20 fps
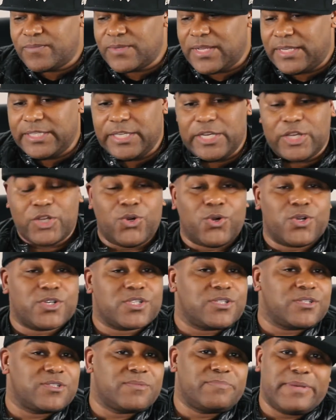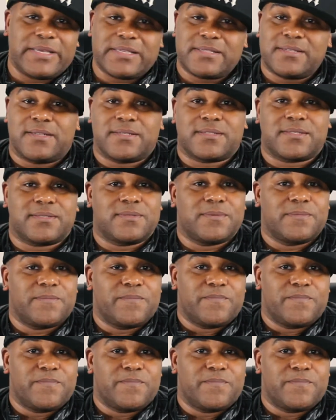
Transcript: And then, of course, there's business,